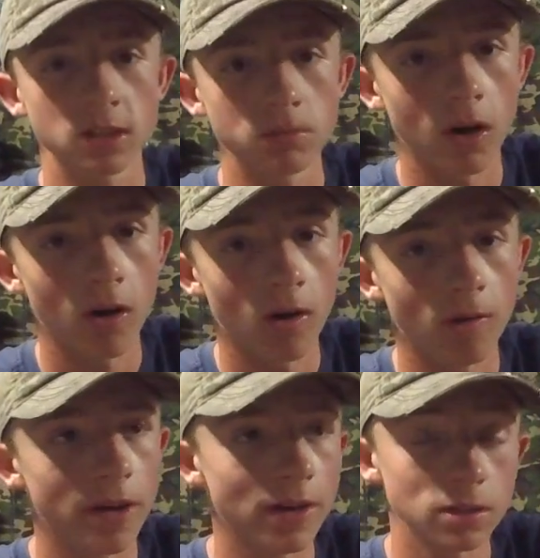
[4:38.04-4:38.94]
small,
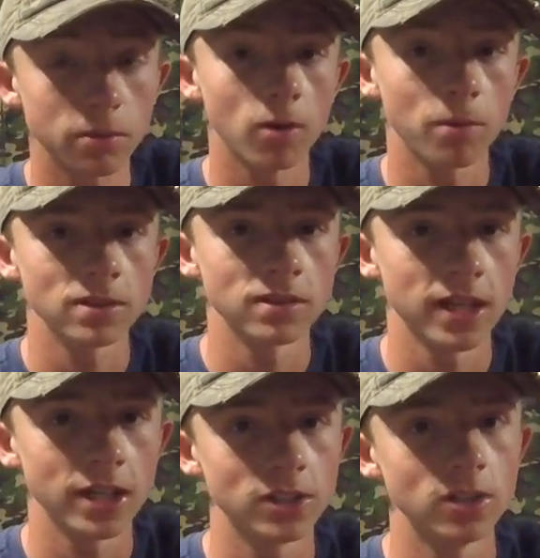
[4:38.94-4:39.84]
very small
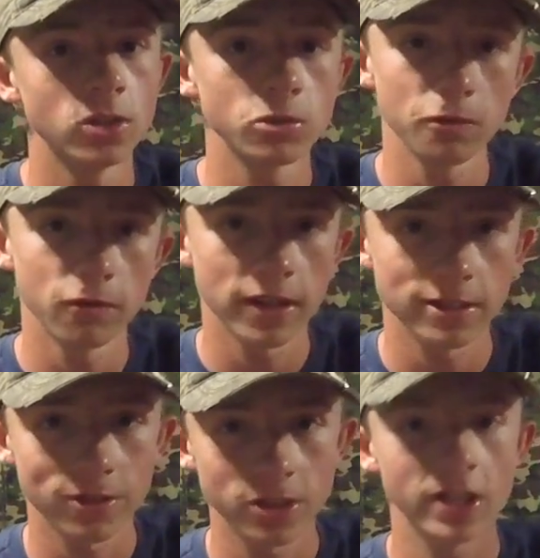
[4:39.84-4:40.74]
presentation. Usually for
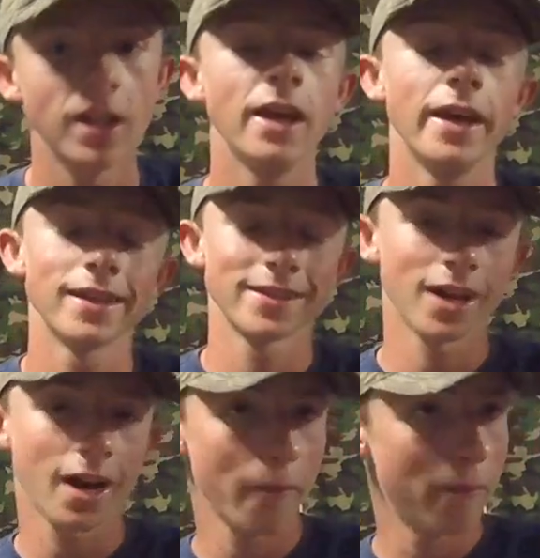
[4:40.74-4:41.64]
finesse fishing, it's
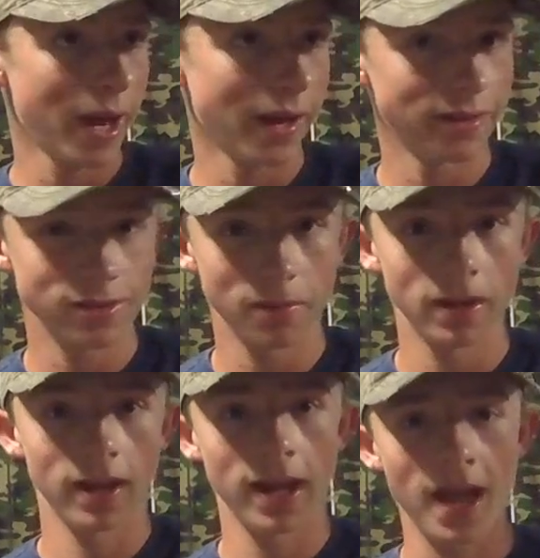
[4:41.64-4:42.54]
not a bait. It's going to
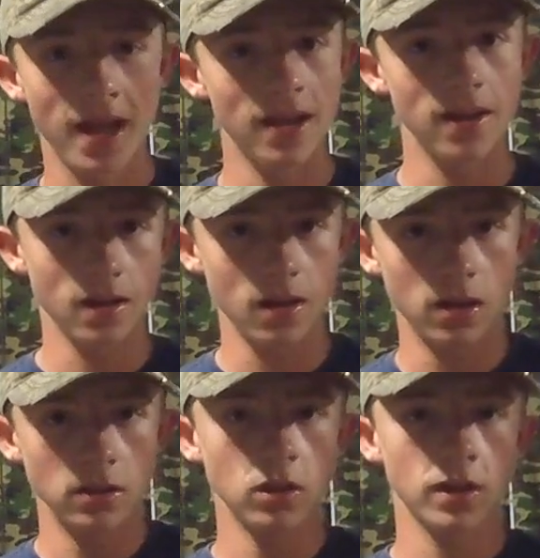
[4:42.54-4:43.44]
be like, hey,
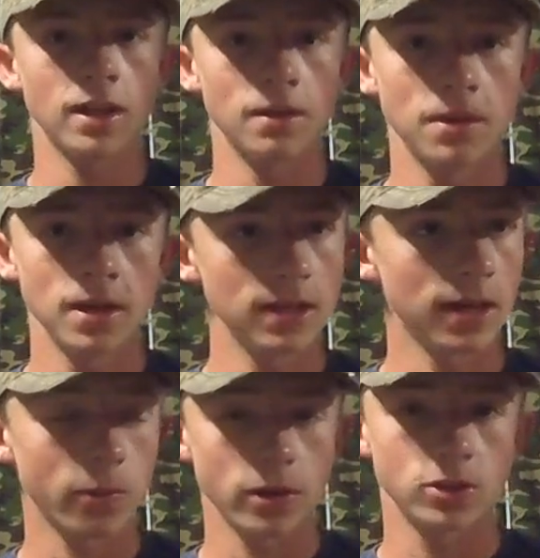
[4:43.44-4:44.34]
look at me. I
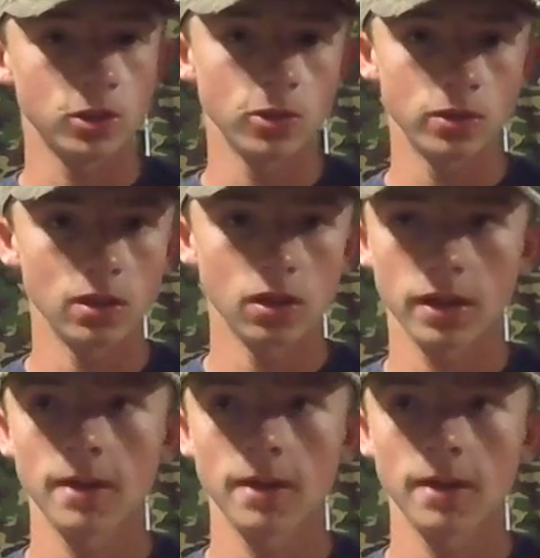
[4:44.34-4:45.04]
want you to look